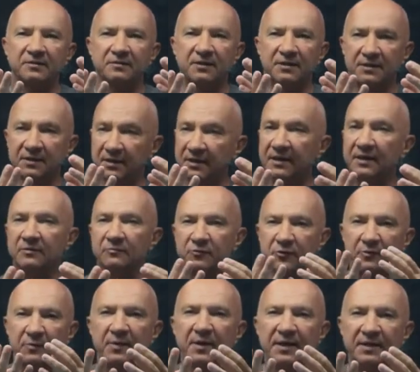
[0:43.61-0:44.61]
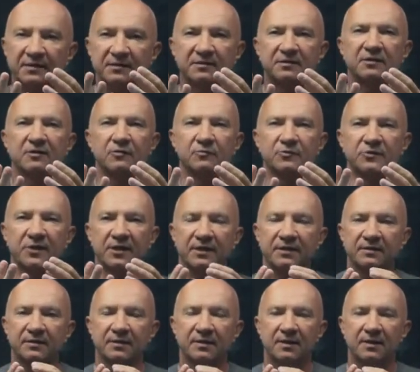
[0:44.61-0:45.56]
that he can prepare this object,